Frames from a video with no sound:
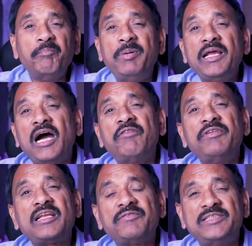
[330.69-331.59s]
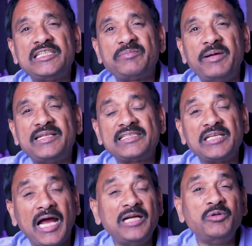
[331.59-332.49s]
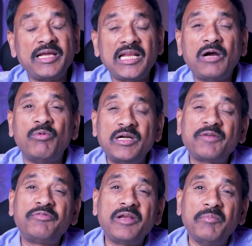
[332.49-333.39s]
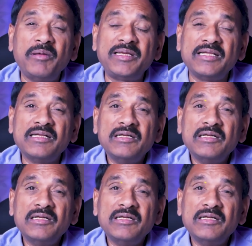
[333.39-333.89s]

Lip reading: Be aware of these methods and you can have wonderful memory.